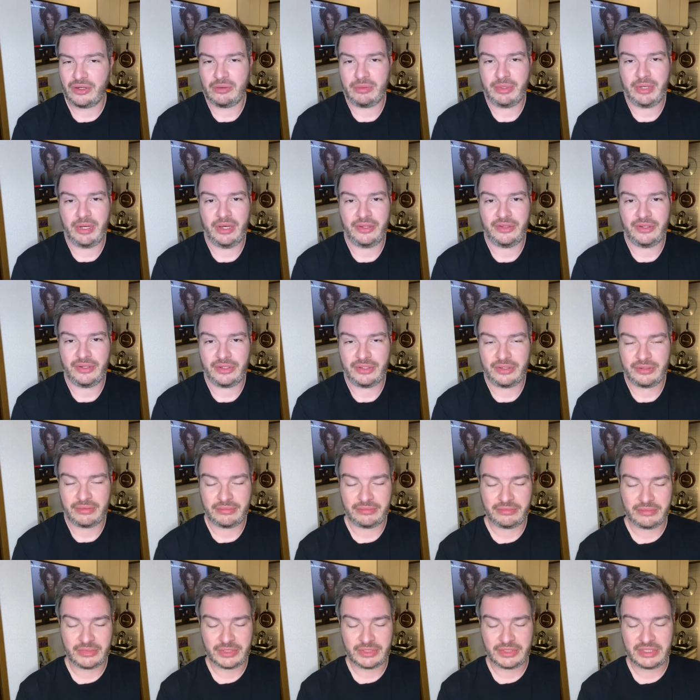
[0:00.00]
about other
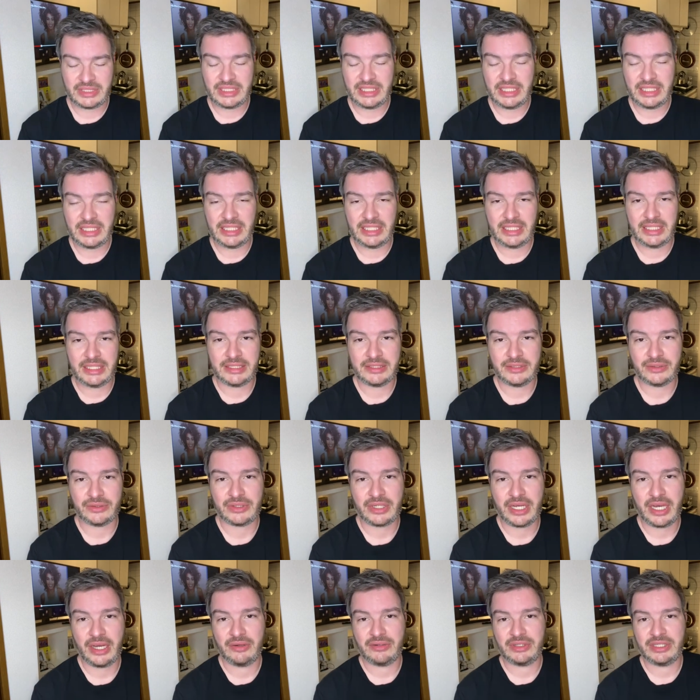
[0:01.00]
cities or
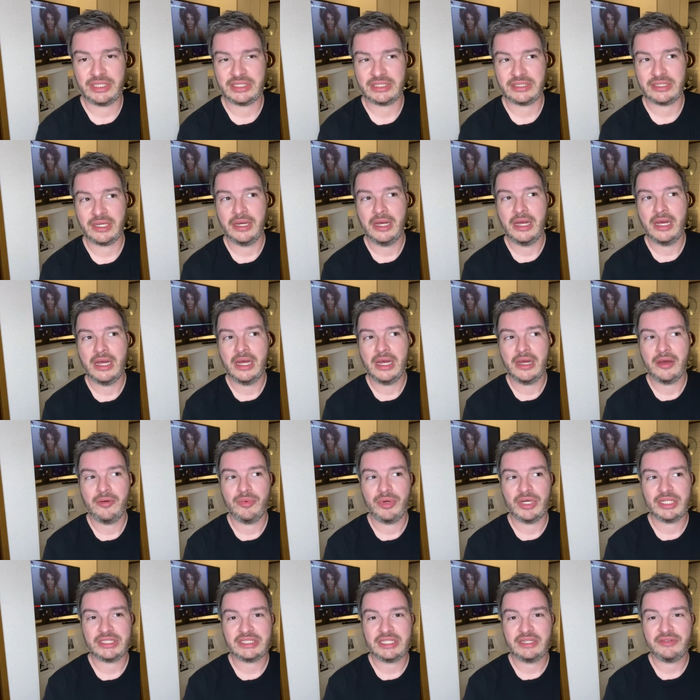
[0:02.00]
counties,
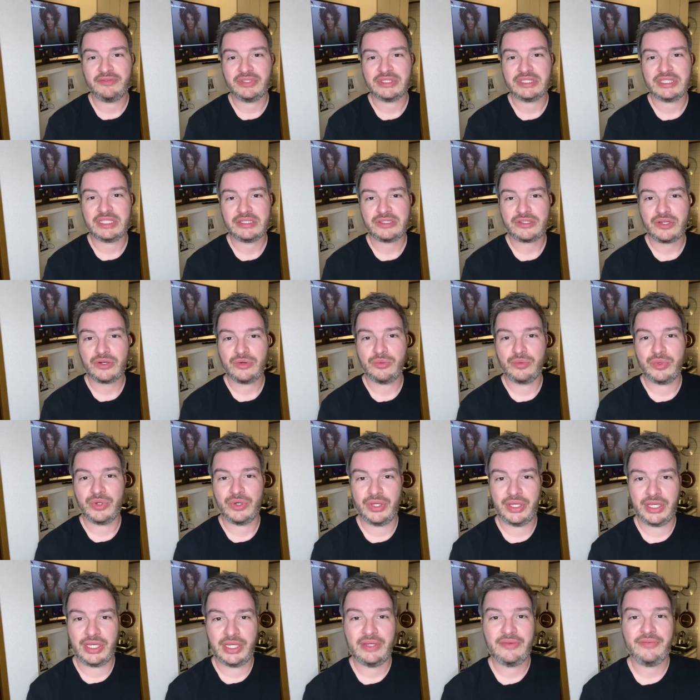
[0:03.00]
but San Francisco will
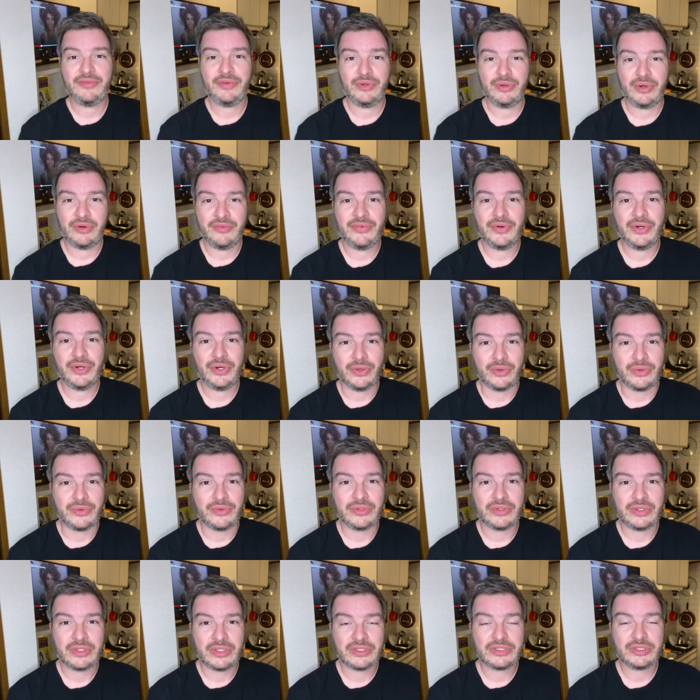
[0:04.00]
give you a phone.
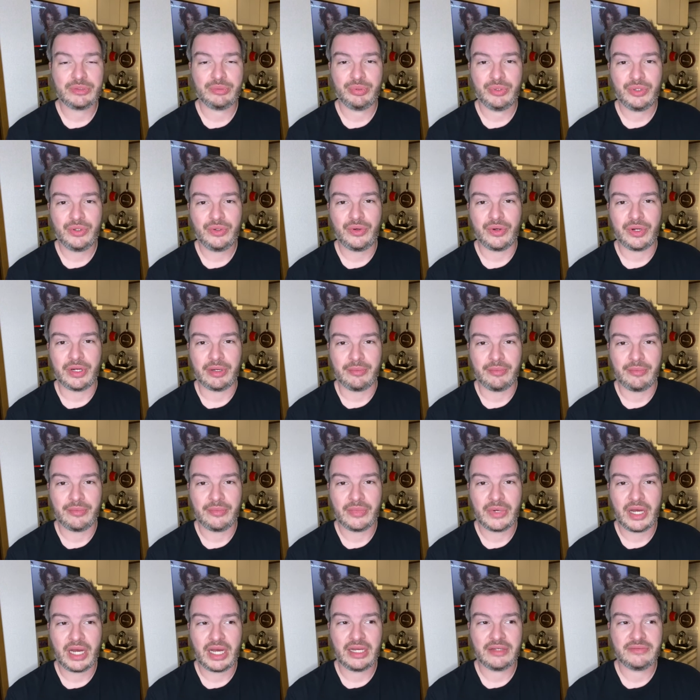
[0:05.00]
There's a program.
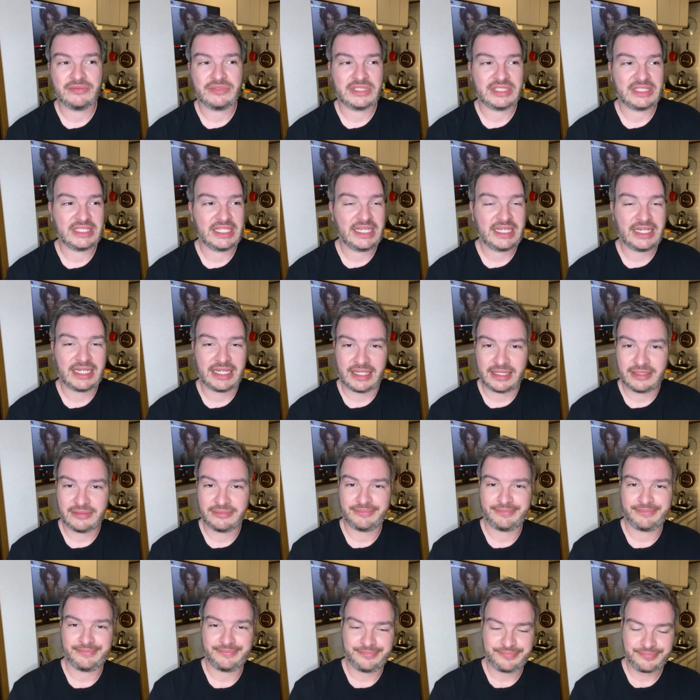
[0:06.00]
I've seen it.
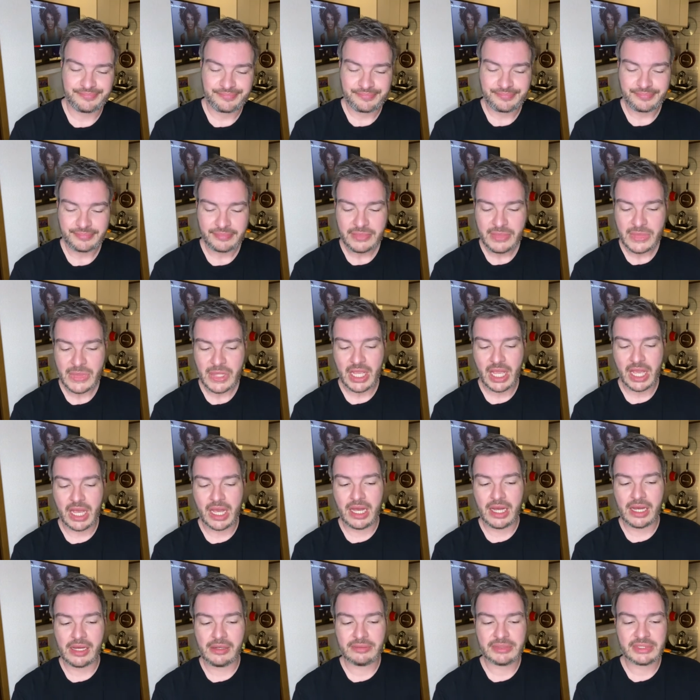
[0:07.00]

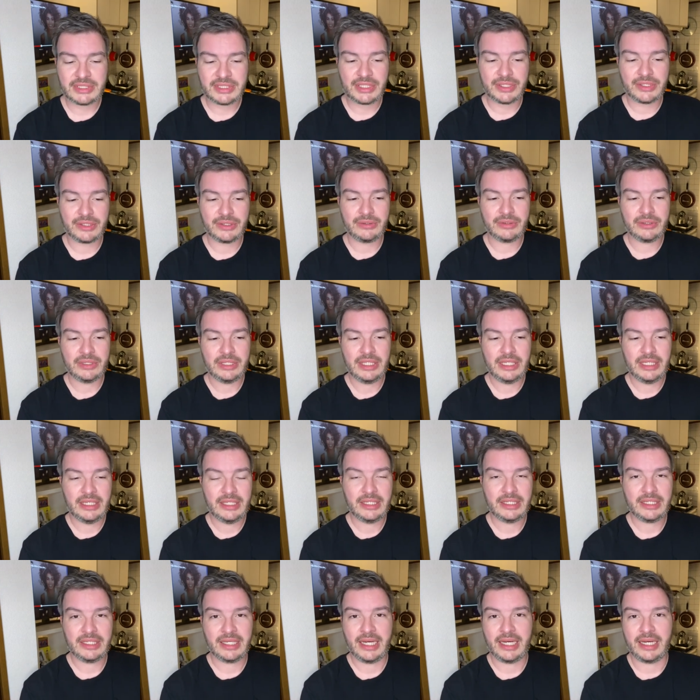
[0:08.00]
Um, so,
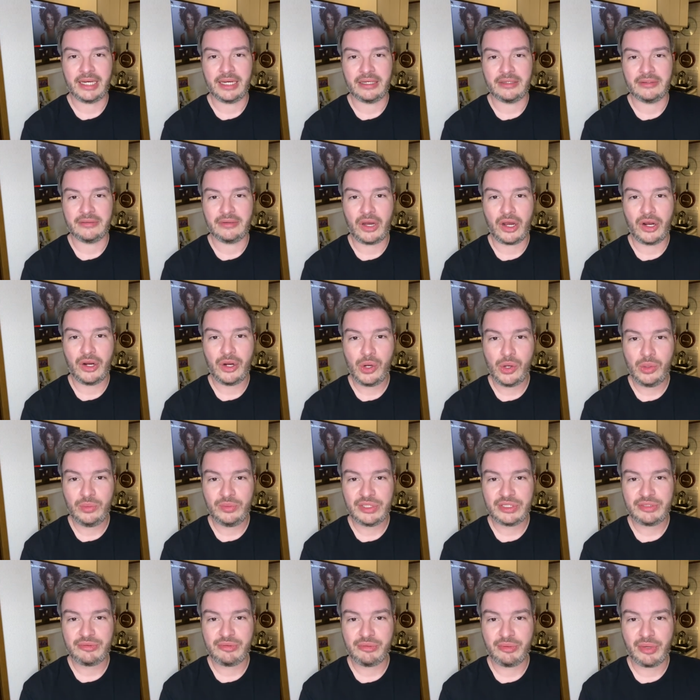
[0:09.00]
yeah, our
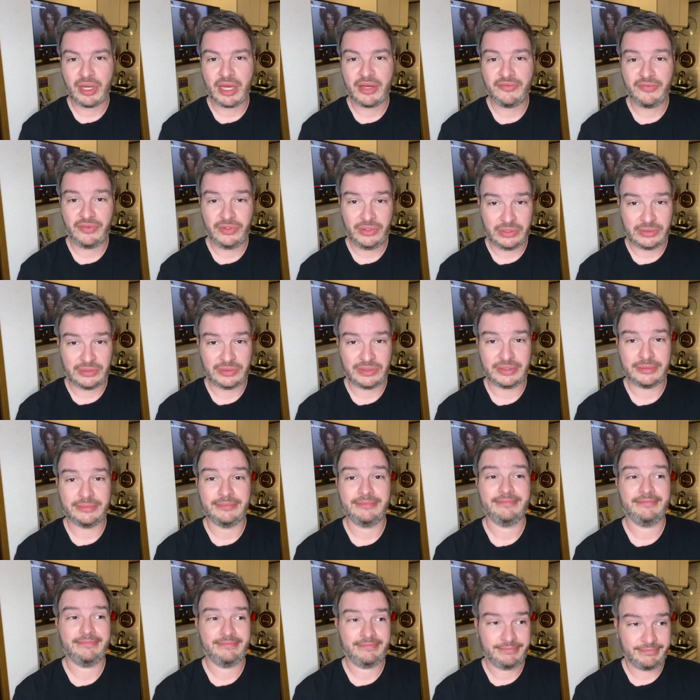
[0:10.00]
homeless people have phones.
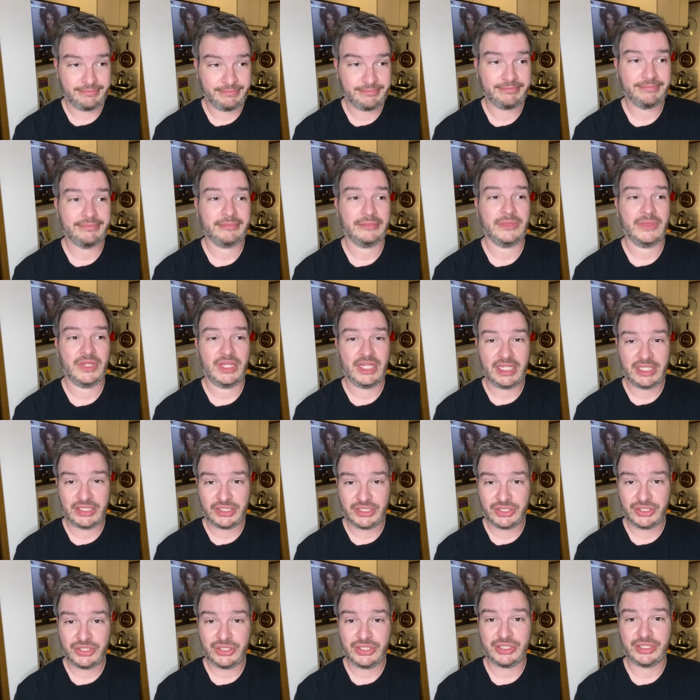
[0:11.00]
They
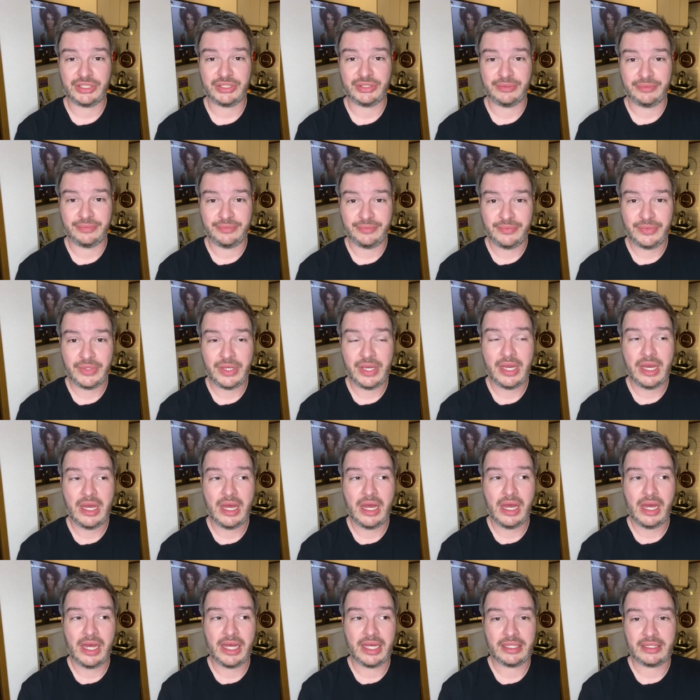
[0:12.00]
sure do.
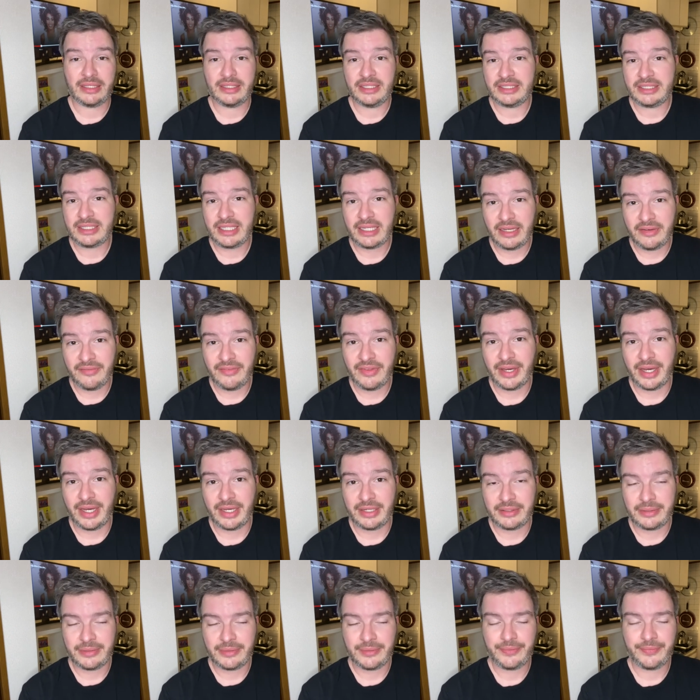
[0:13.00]
At least they have that.
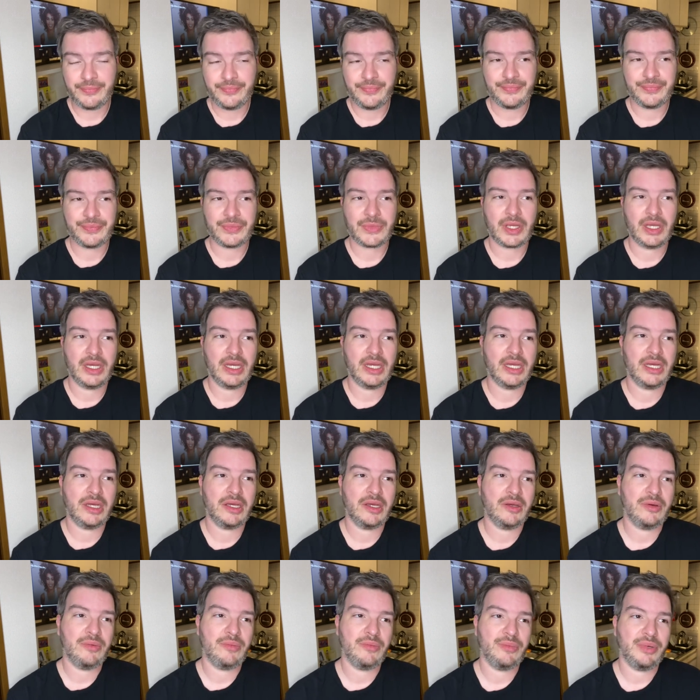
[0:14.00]

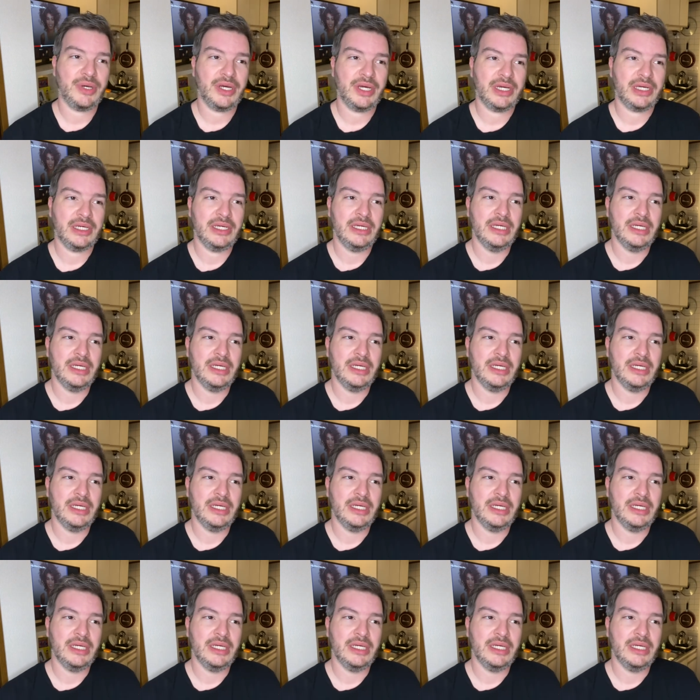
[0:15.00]
Um, but